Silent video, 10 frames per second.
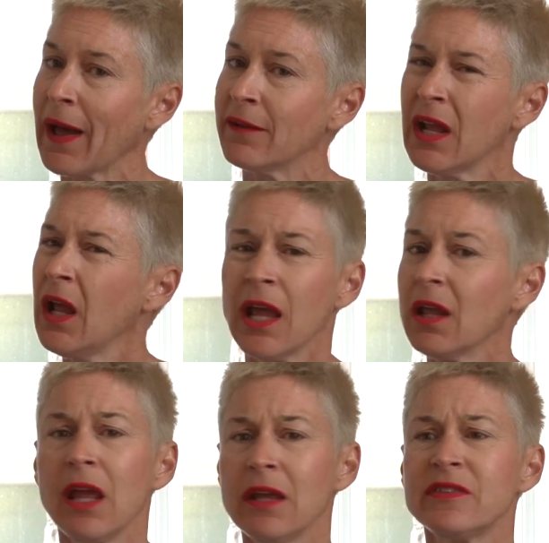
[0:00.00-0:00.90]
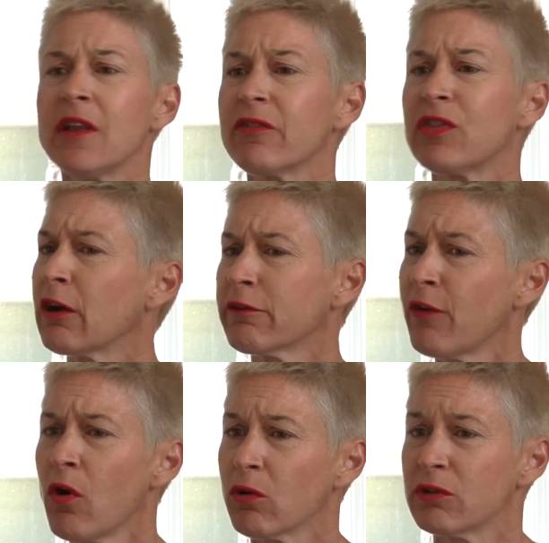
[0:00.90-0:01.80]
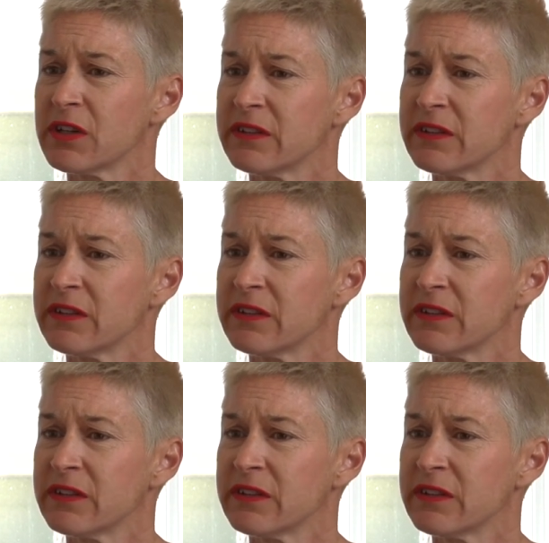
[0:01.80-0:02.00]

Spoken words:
And it's not their fault.